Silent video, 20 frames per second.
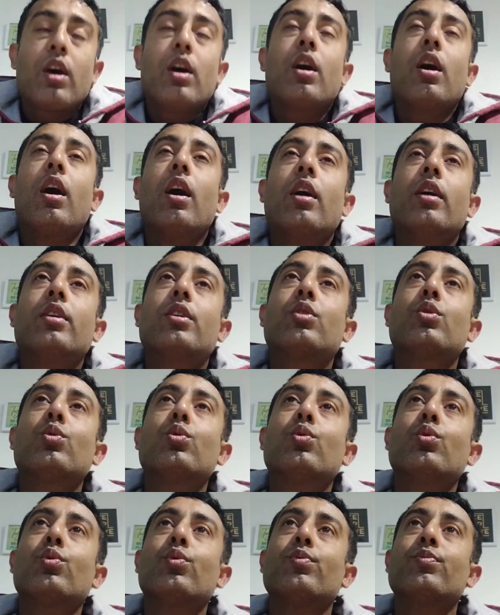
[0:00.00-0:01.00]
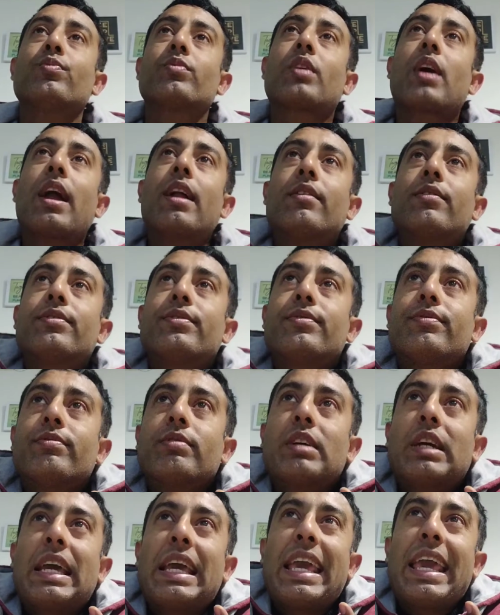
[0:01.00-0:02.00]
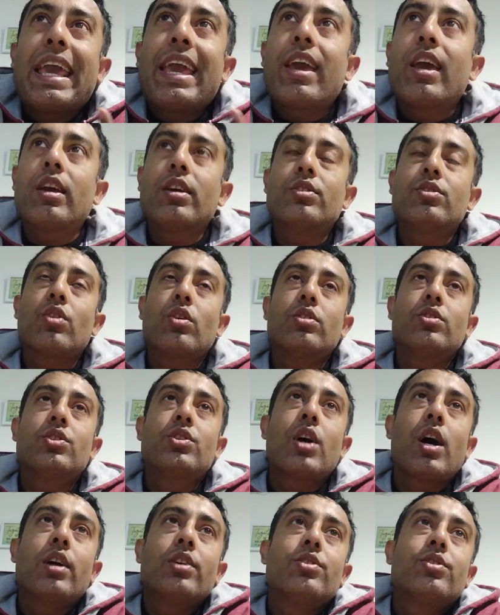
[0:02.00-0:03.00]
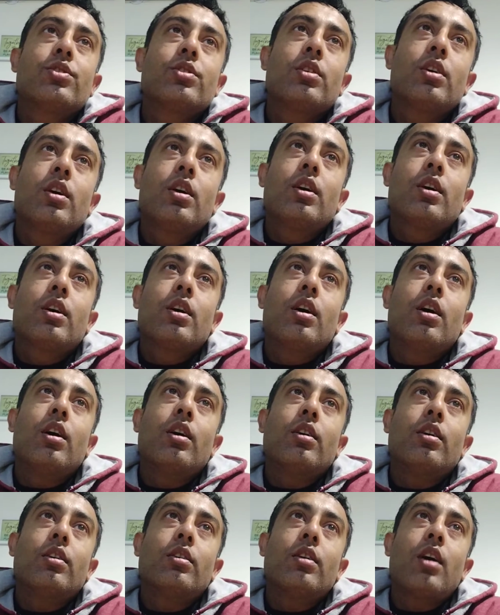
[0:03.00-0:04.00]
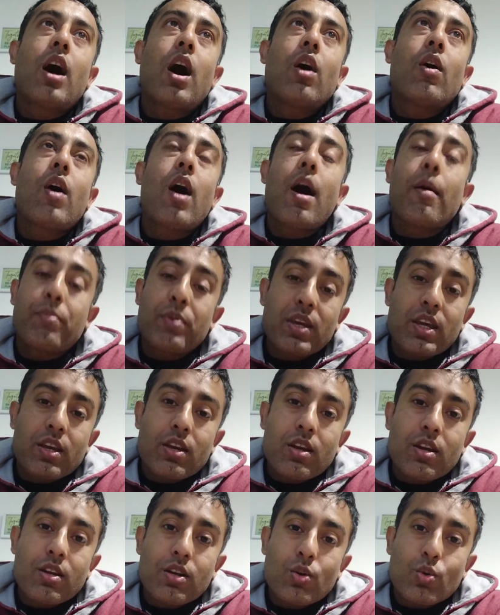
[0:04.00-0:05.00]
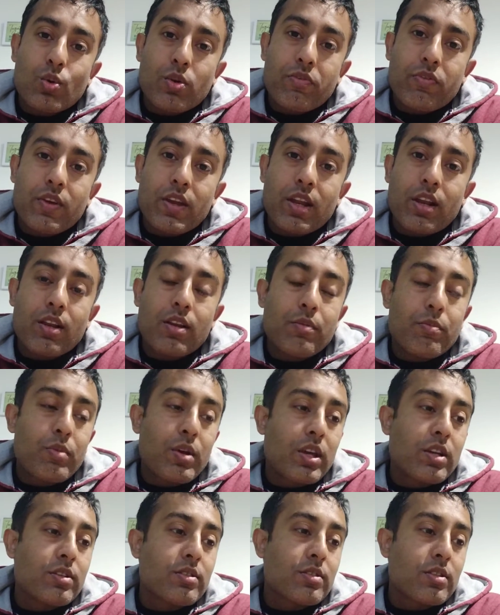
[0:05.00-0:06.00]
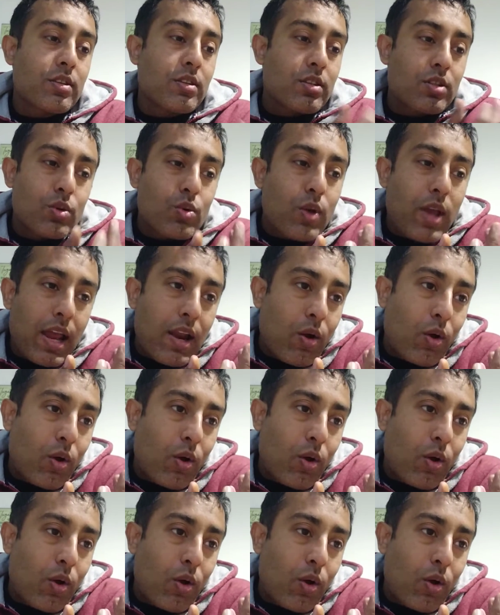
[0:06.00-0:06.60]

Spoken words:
to kind of gauge or judge how happy do they feel. Because you can